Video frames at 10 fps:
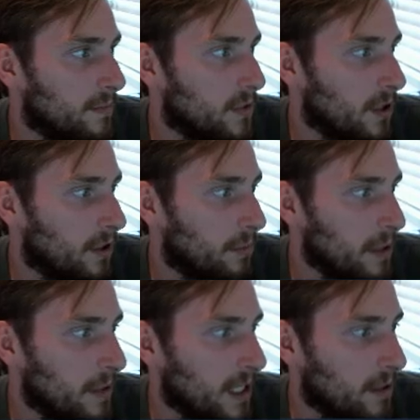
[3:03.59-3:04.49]
So
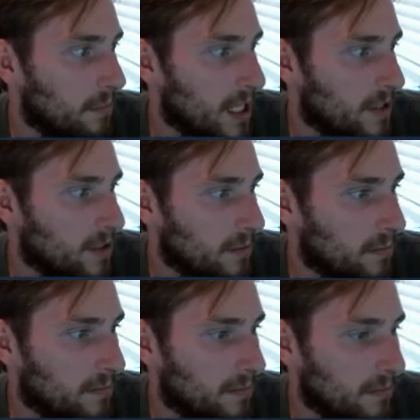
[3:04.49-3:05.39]
maybe they can make
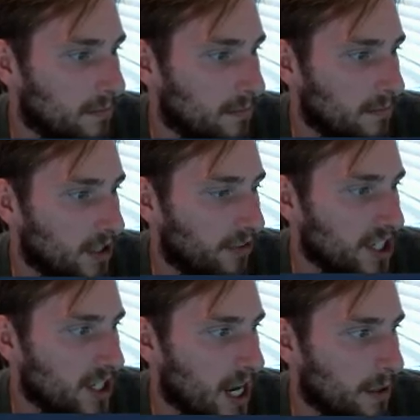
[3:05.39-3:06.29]
some
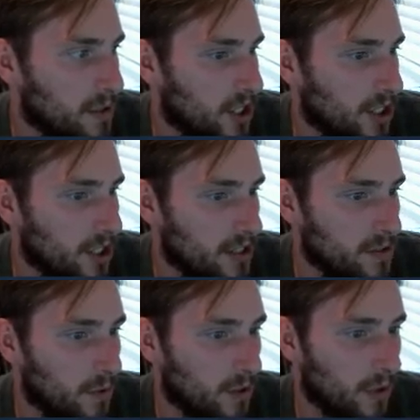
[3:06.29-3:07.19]
efficient
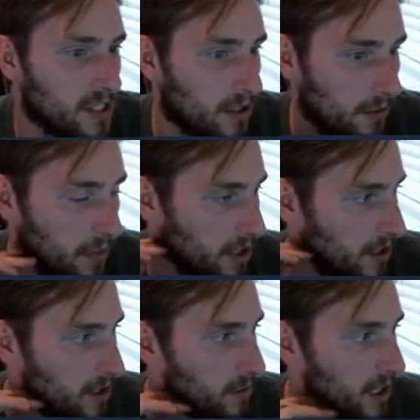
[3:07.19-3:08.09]
acquisitions with the rest of their
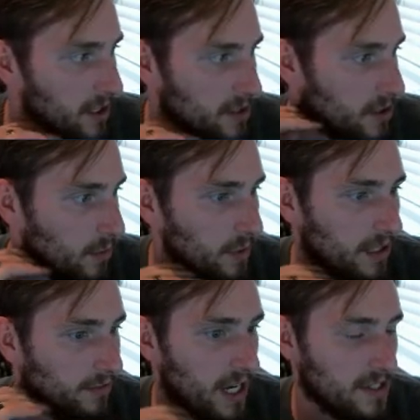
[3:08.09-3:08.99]
money going into
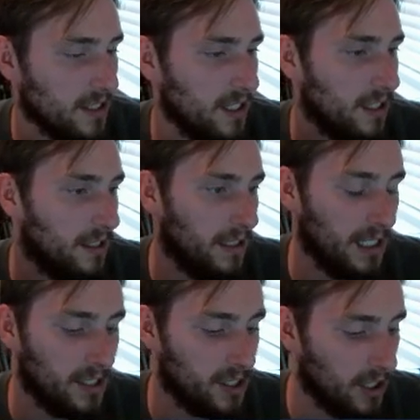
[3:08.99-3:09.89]
reinvesting
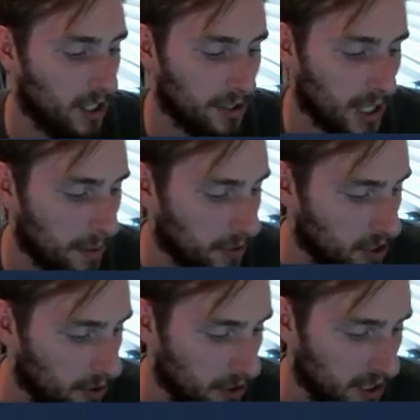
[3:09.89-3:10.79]
into other
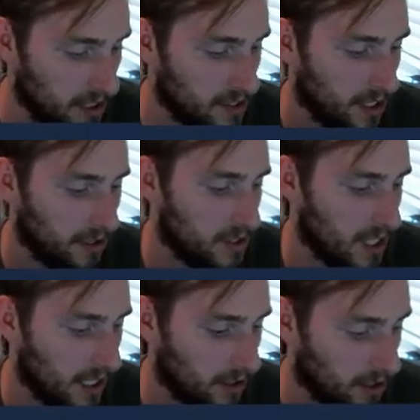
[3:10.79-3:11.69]
opportunities, other
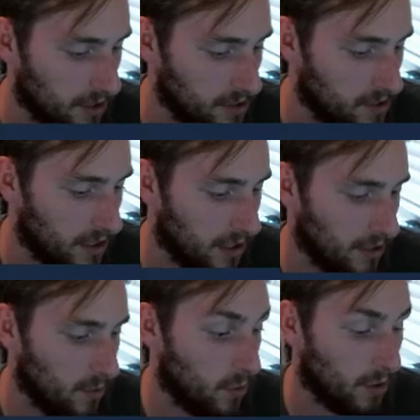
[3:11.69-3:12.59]
sectors,
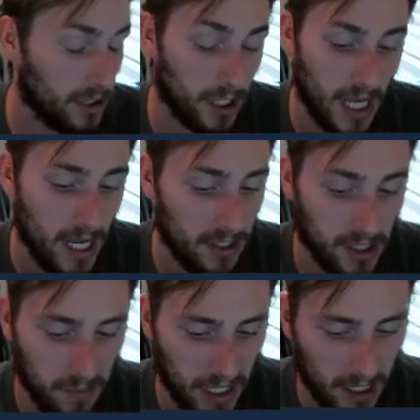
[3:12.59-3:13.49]
or again,
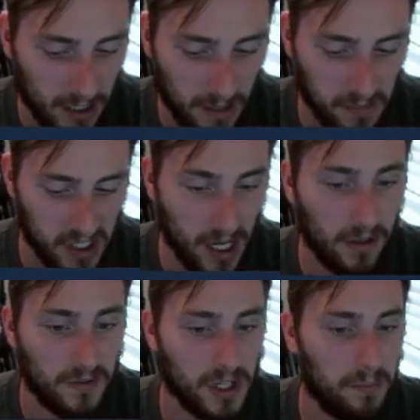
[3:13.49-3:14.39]
just making
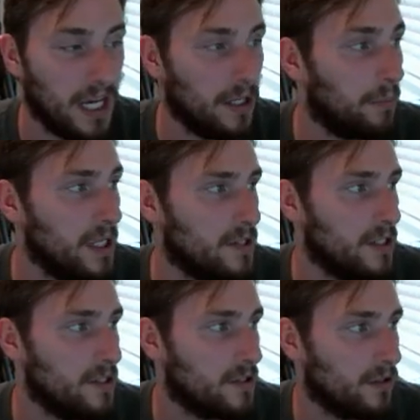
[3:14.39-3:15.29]
themselves a better
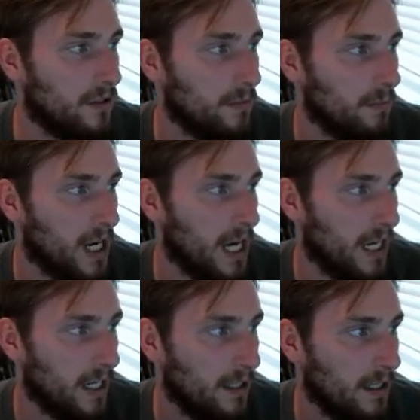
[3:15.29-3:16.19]
business
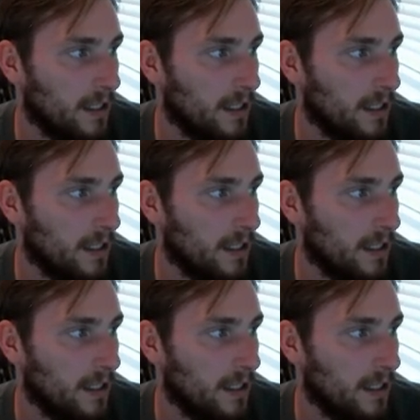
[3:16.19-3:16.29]
by